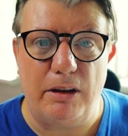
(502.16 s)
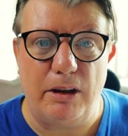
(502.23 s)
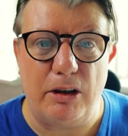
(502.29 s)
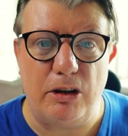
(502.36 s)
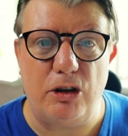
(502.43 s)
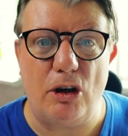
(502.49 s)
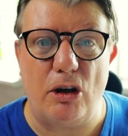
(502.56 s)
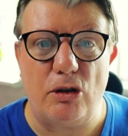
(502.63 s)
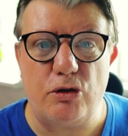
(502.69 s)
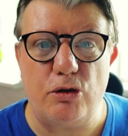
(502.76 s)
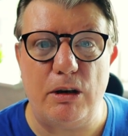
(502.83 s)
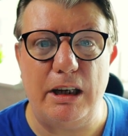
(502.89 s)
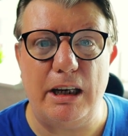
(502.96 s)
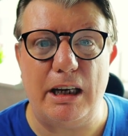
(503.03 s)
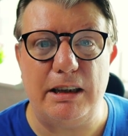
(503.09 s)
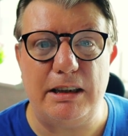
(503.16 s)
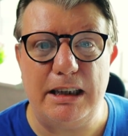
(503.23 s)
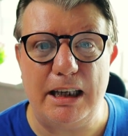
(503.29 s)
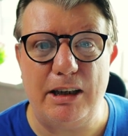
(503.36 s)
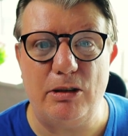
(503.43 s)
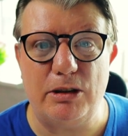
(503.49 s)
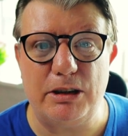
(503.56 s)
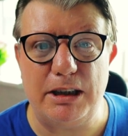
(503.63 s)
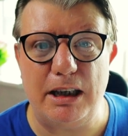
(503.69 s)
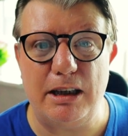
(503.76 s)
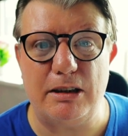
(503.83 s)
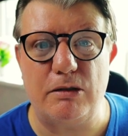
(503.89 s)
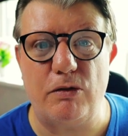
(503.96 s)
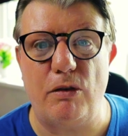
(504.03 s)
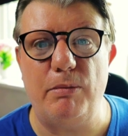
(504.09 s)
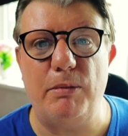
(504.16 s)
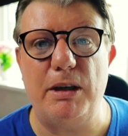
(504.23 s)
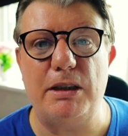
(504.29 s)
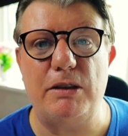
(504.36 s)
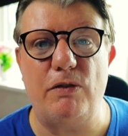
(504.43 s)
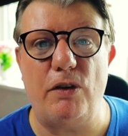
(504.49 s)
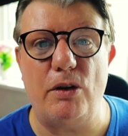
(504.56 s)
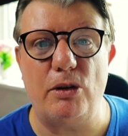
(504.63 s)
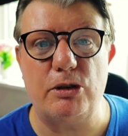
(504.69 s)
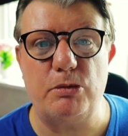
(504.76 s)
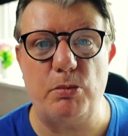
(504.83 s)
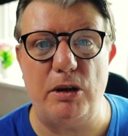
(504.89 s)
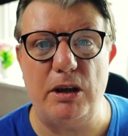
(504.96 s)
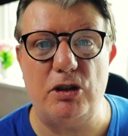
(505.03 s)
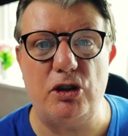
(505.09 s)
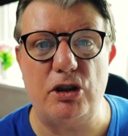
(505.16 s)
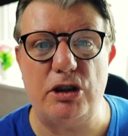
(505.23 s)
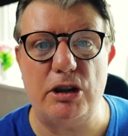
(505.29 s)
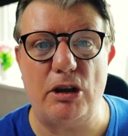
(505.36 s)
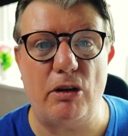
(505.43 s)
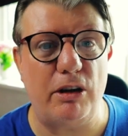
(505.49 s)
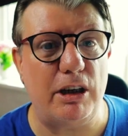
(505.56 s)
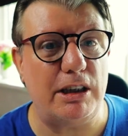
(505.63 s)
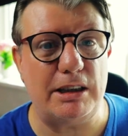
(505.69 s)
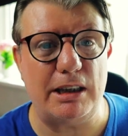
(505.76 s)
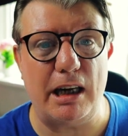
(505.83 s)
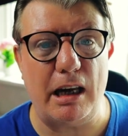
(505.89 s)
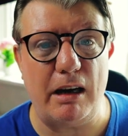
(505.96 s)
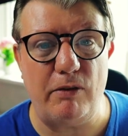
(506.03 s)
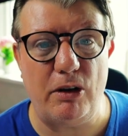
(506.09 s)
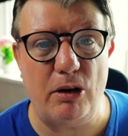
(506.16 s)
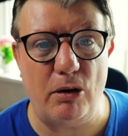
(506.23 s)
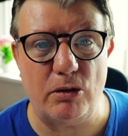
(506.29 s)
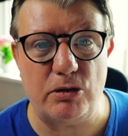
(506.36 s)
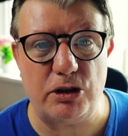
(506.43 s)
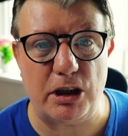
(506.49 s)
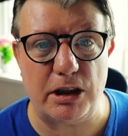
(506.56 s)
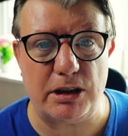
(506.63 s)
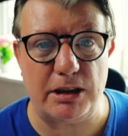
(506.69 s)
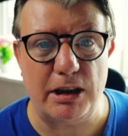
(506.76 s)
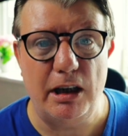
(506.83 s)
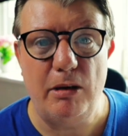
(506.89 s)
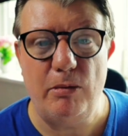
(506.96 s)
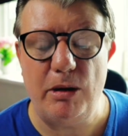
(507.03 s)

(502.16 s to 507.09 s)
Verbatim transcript: the doctrine that tickles ears from these false preachers or these life coaches,